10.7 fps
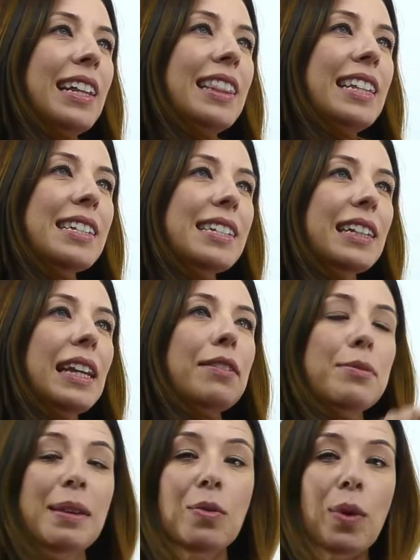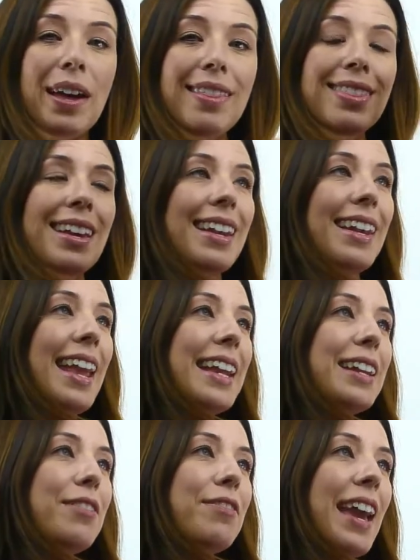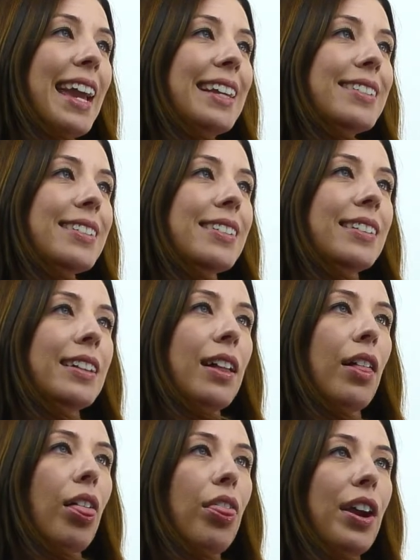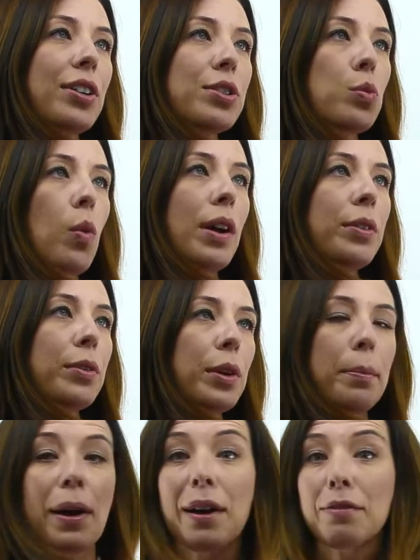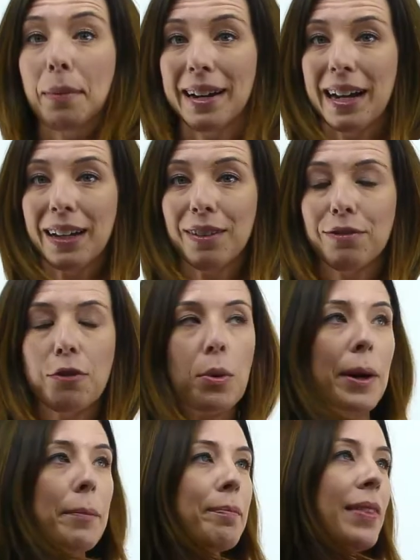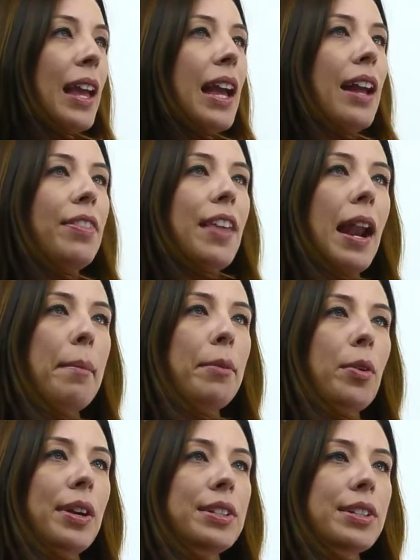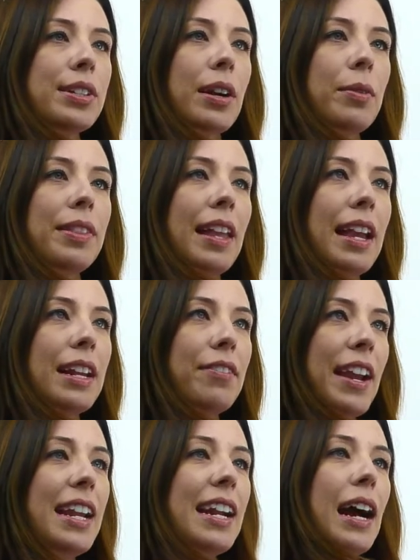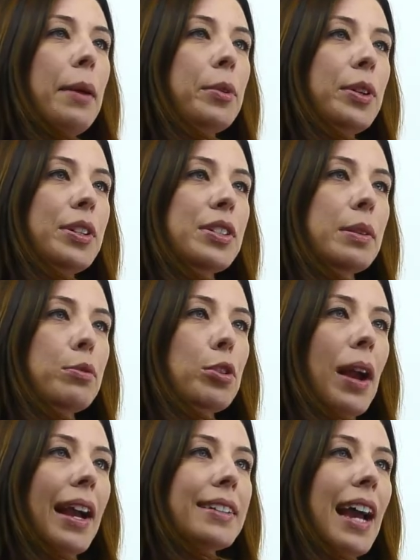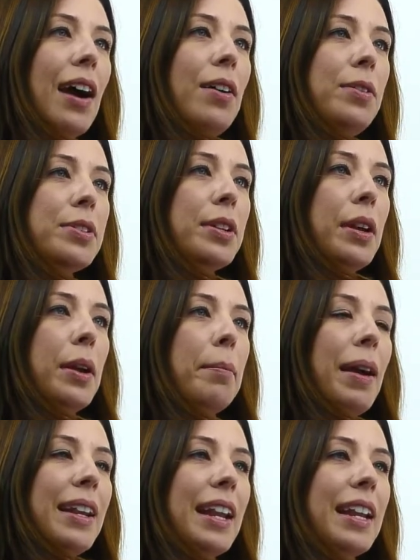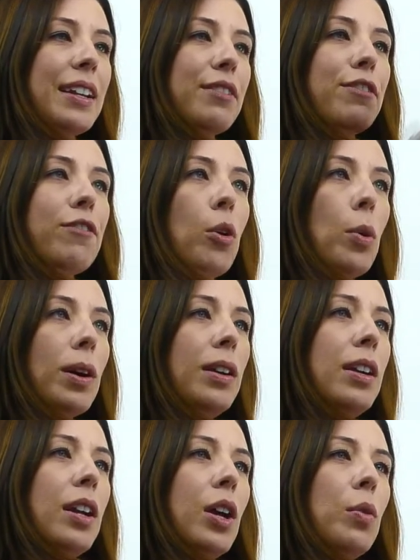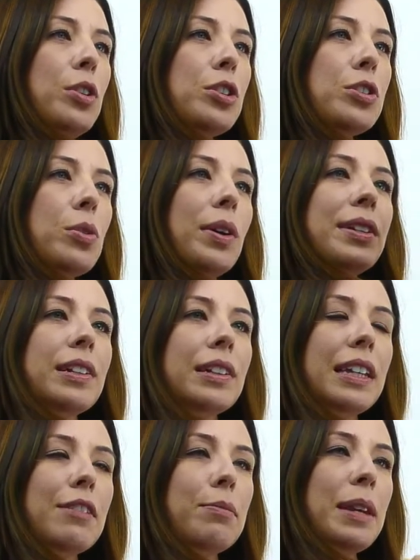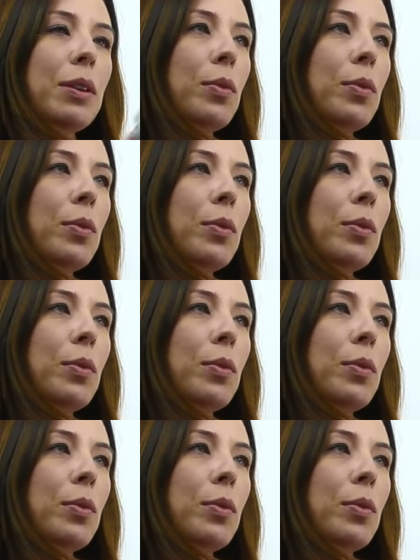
This leaves me with negative 8. There's one group of my negative 4. Then I'm going to start with negative 8. I'm going to subtract out my negative 4, which is going to leave me